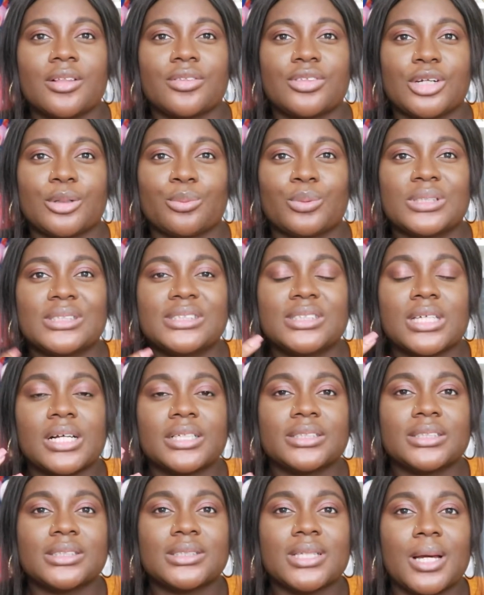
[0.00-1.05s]
there was
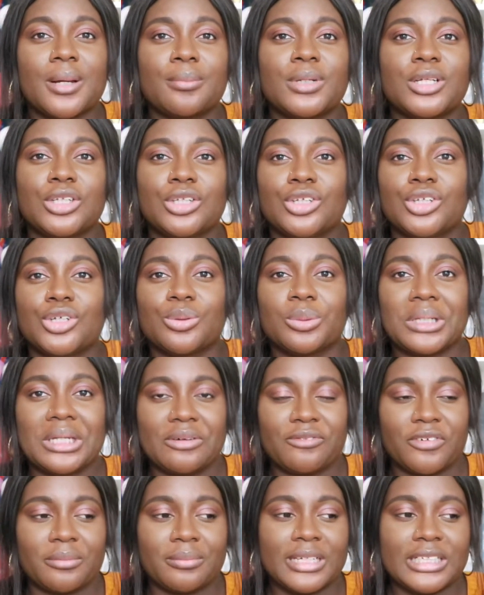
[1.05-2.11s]
some new
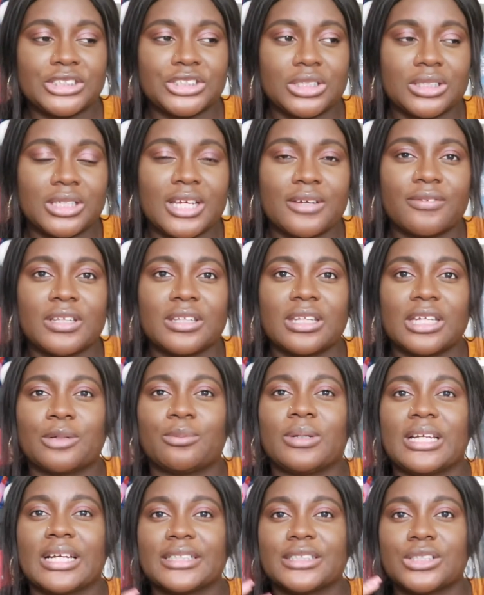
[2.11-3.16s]
information given, like
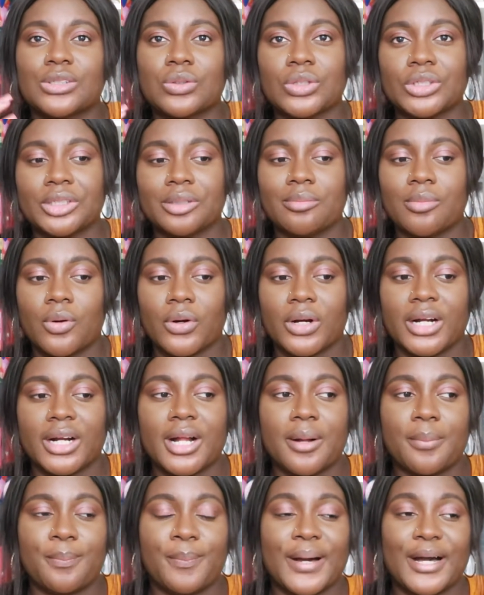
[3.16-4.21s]
we got to learn more
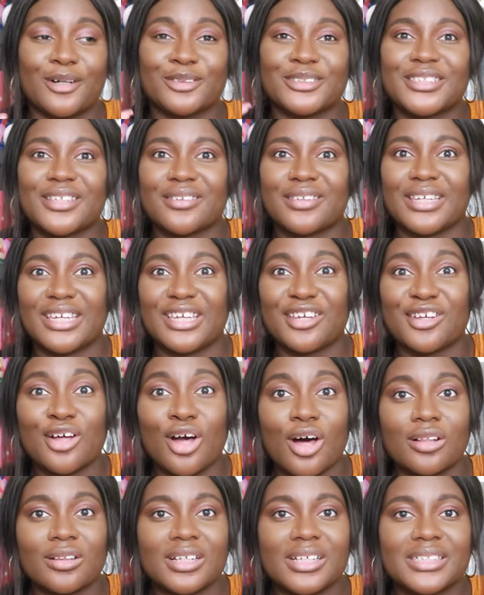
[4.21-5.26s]
about the
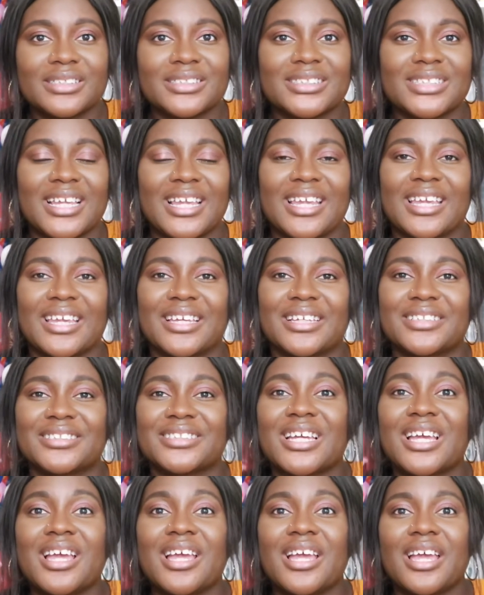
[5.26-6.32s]
Collins and
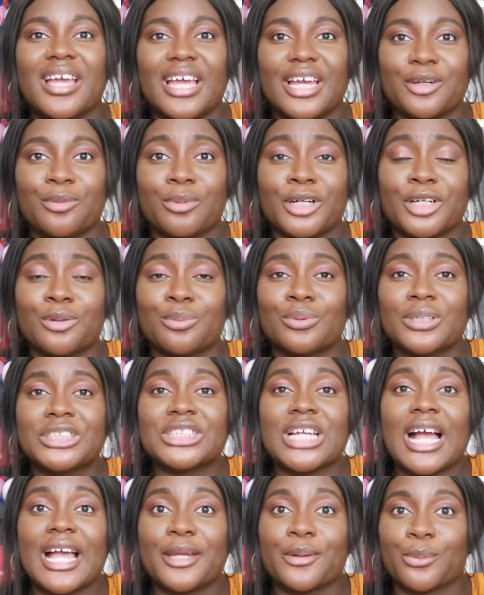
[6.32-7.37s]
Edward,
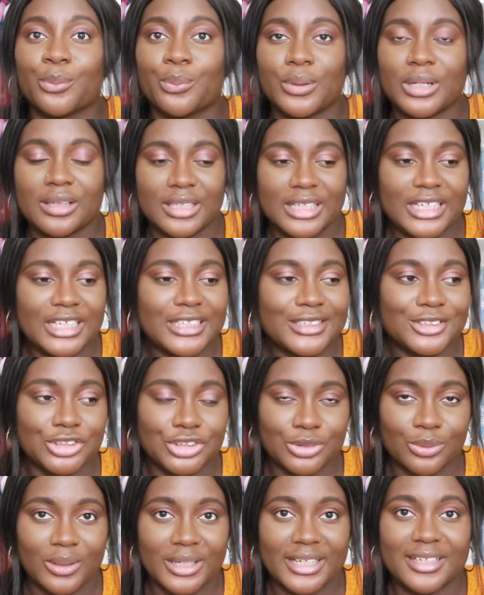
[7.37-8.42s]
which I really
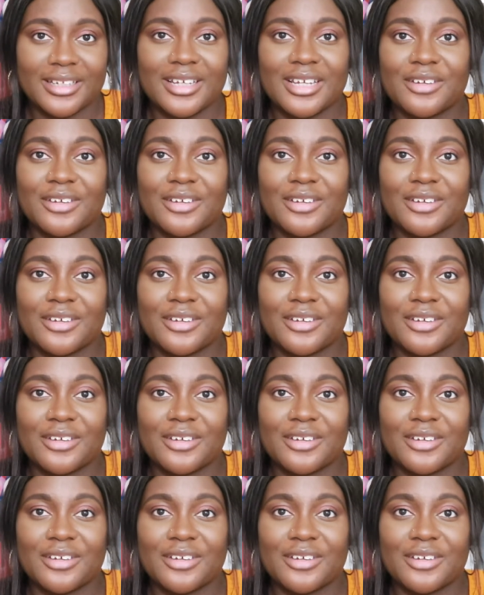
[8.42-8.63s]
enjoyed.